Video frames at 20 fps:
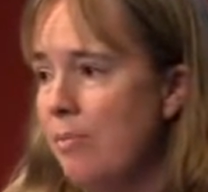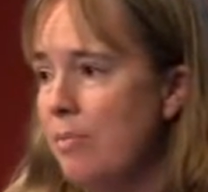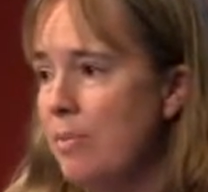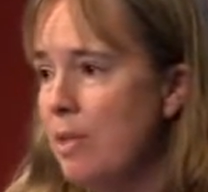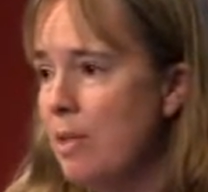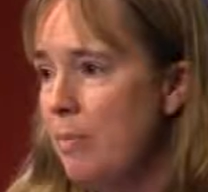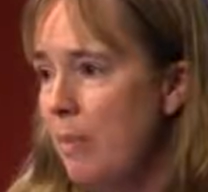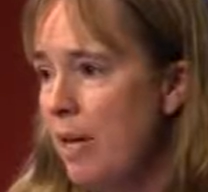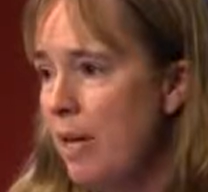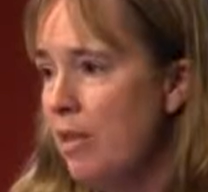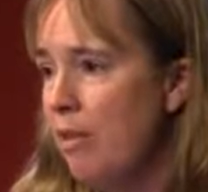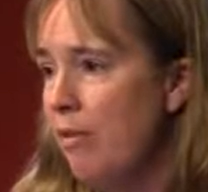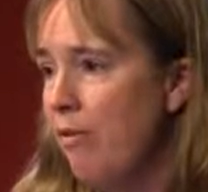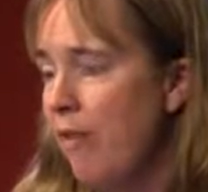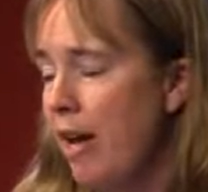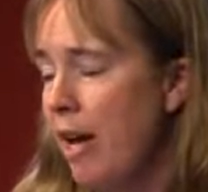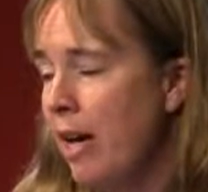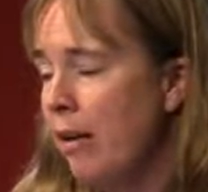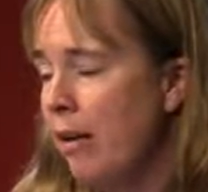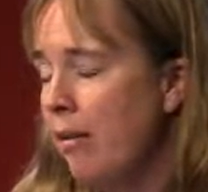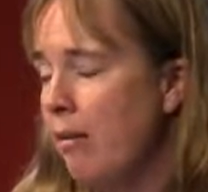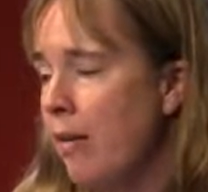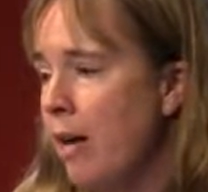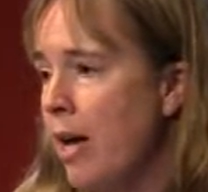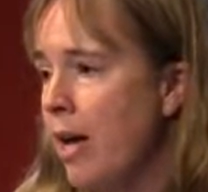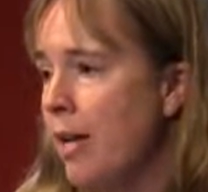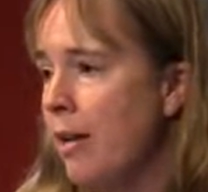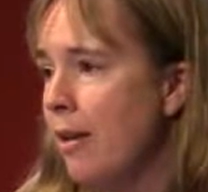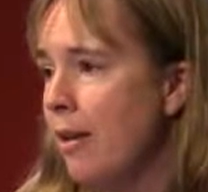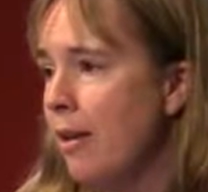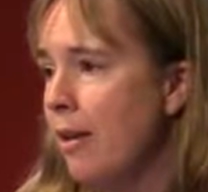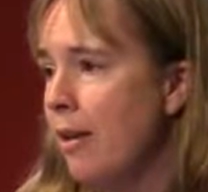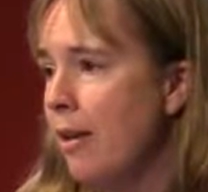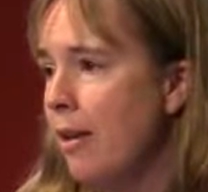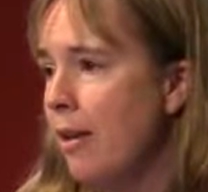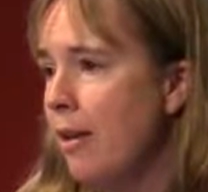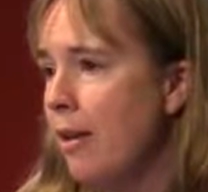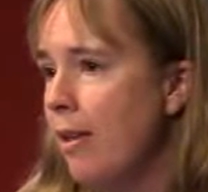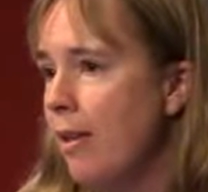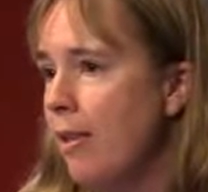despite the fact that
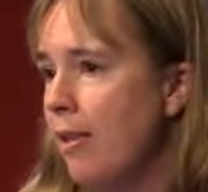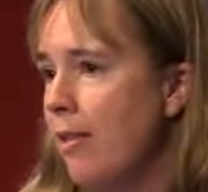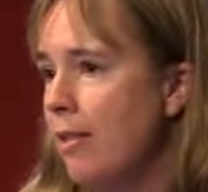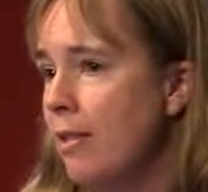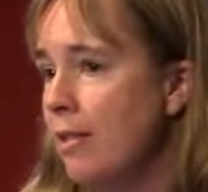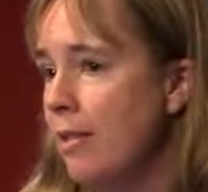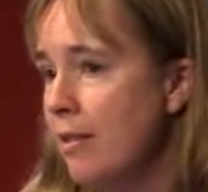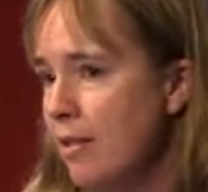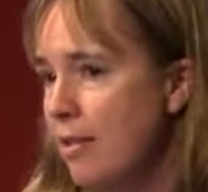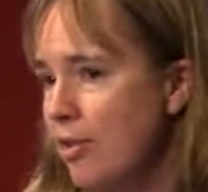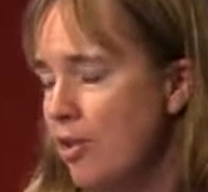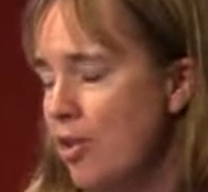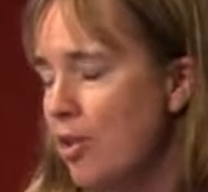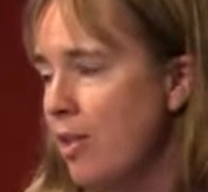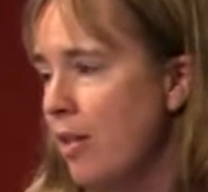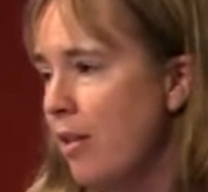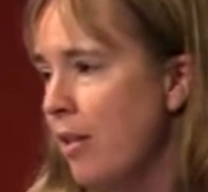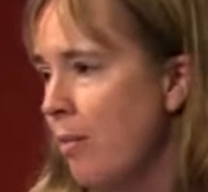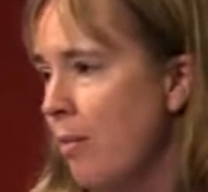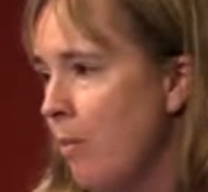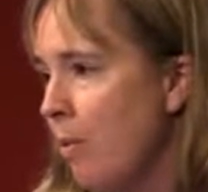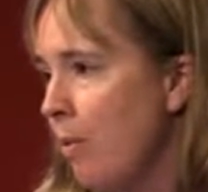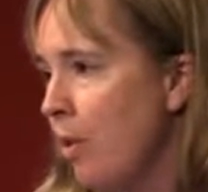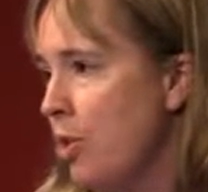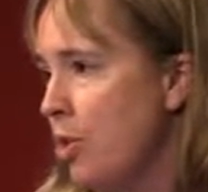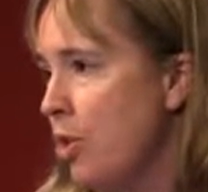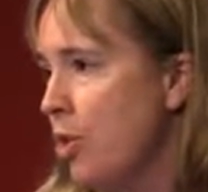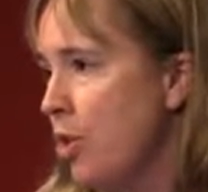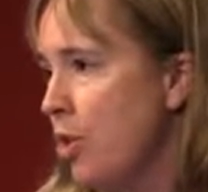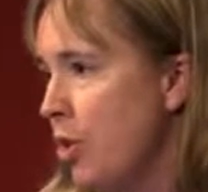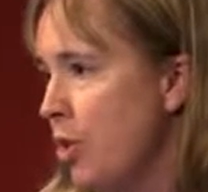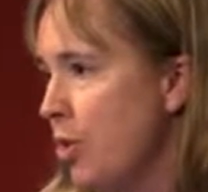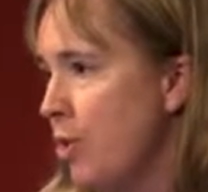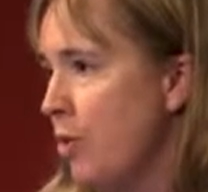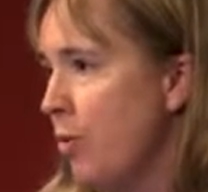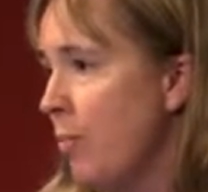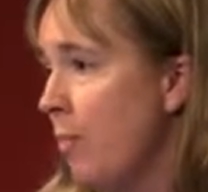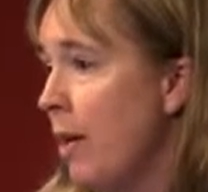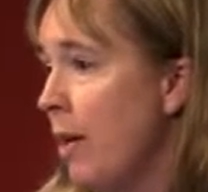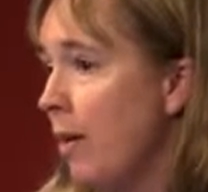the decisions that the immigration
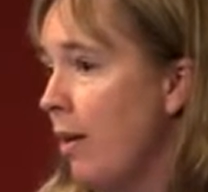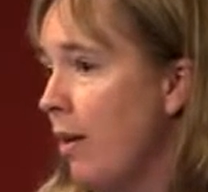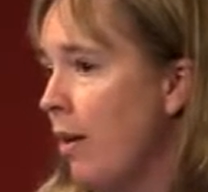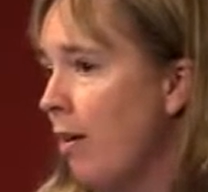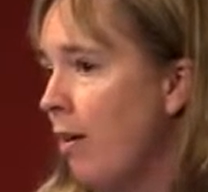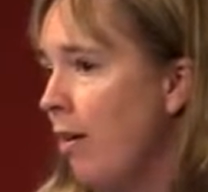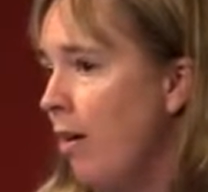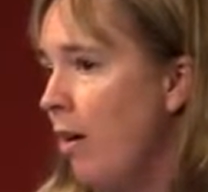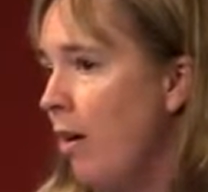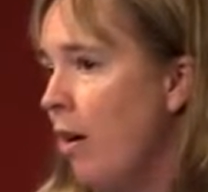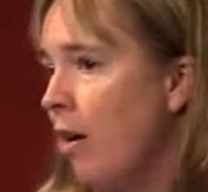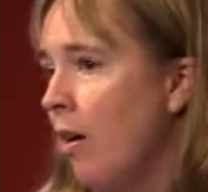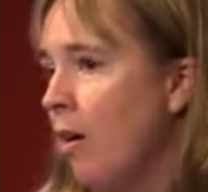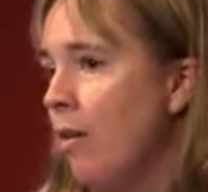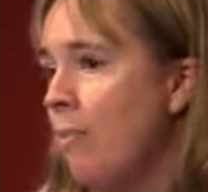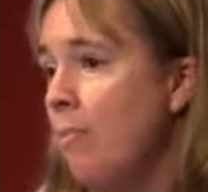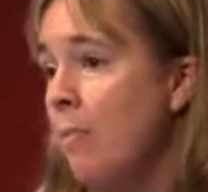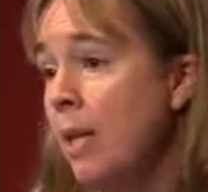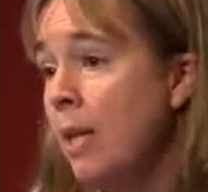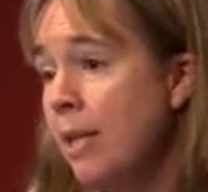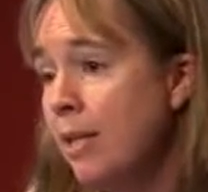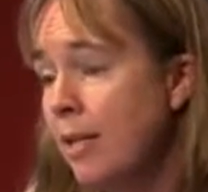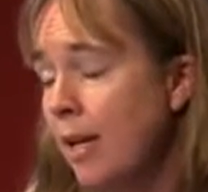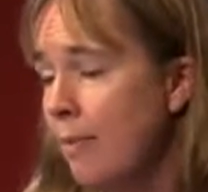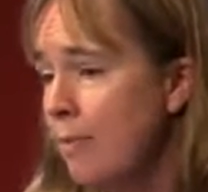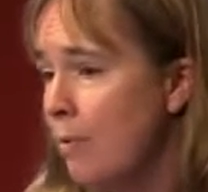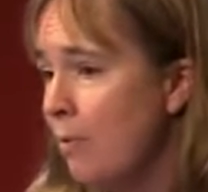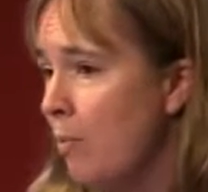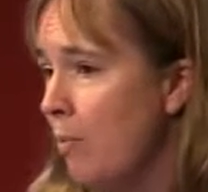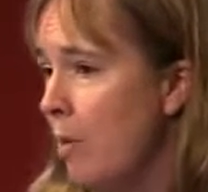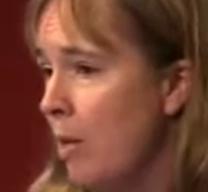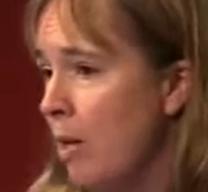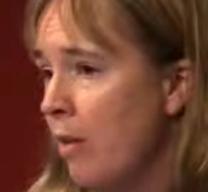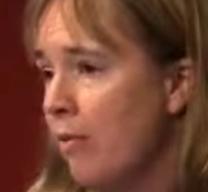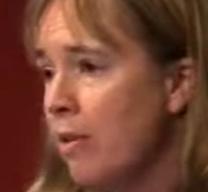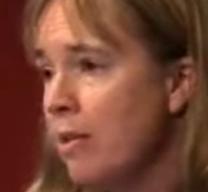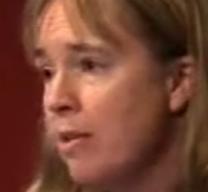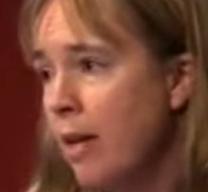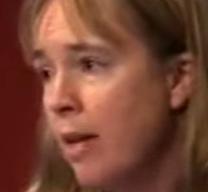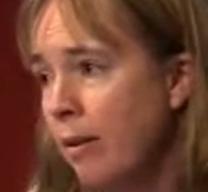judges are making are, and many times for many
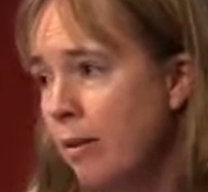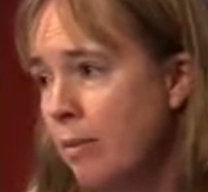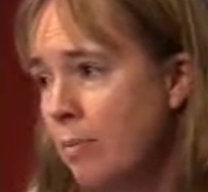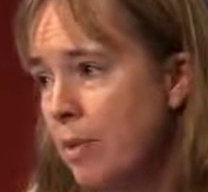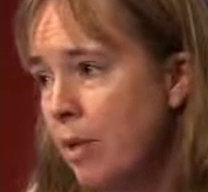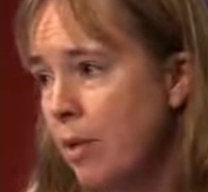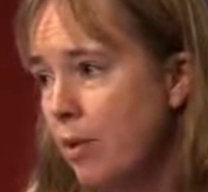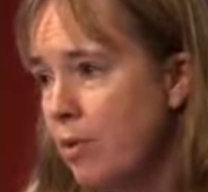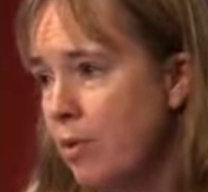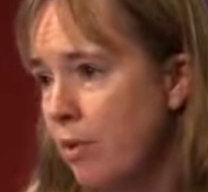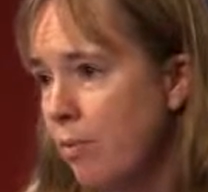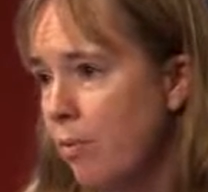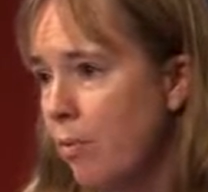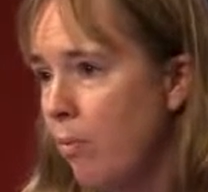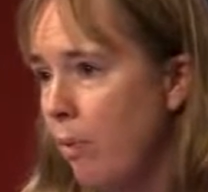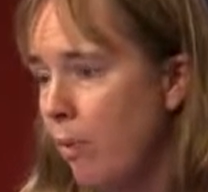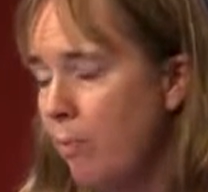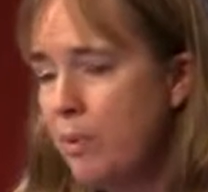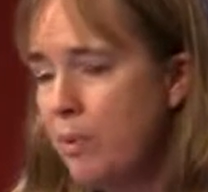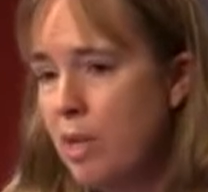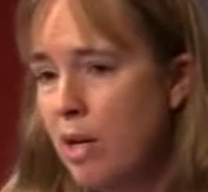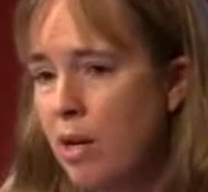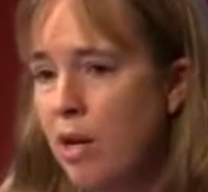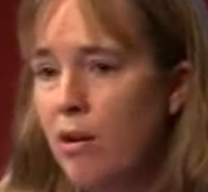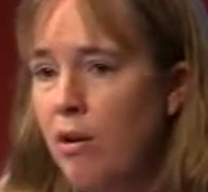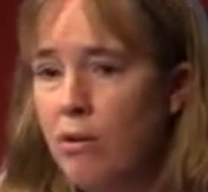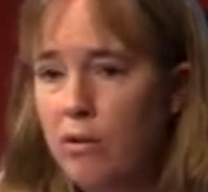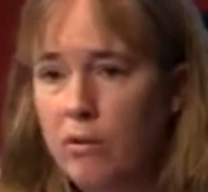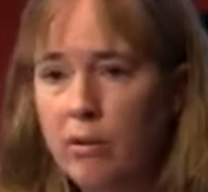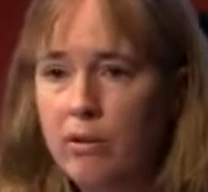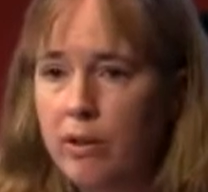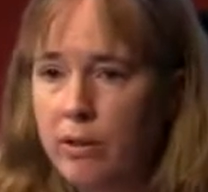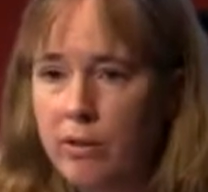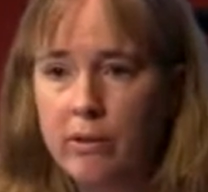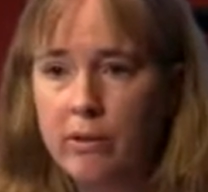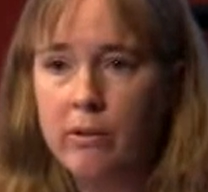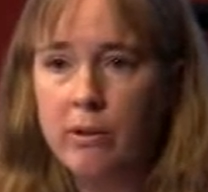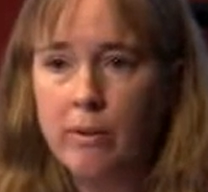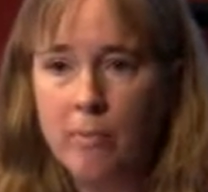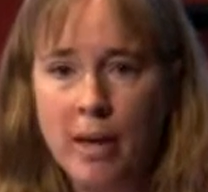of the asylum seekers that we're representing, are
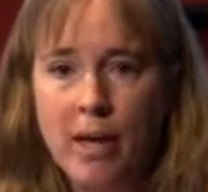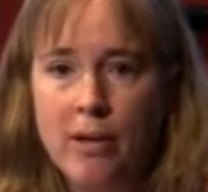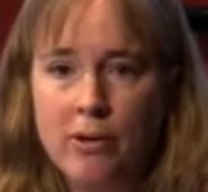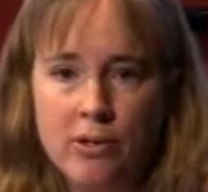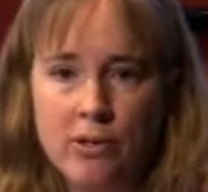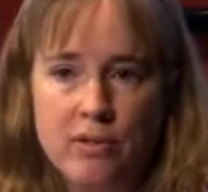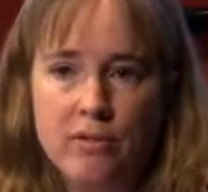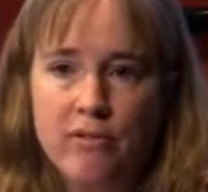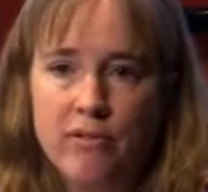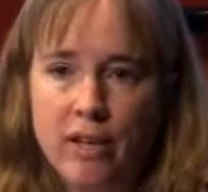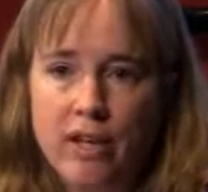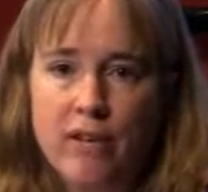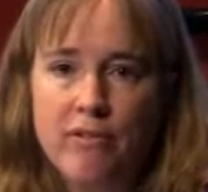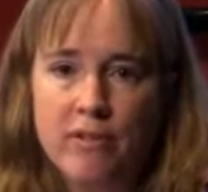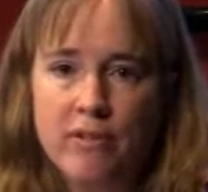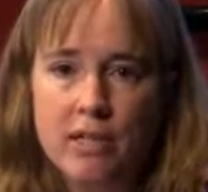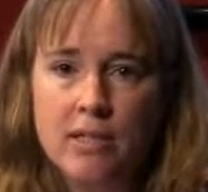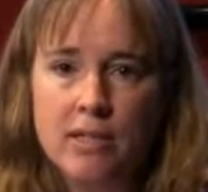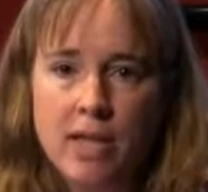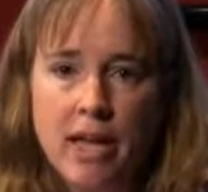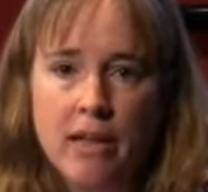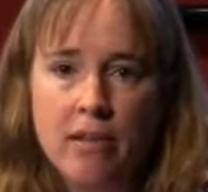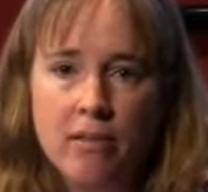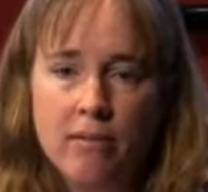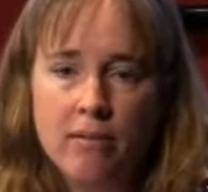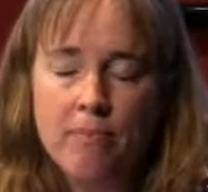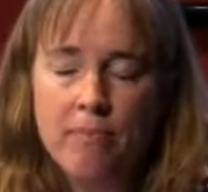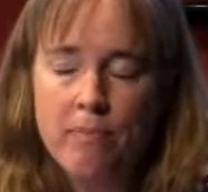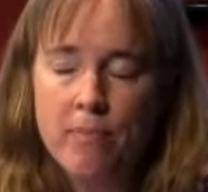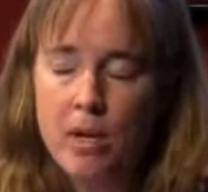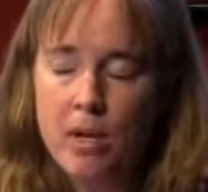literally matters of life and death.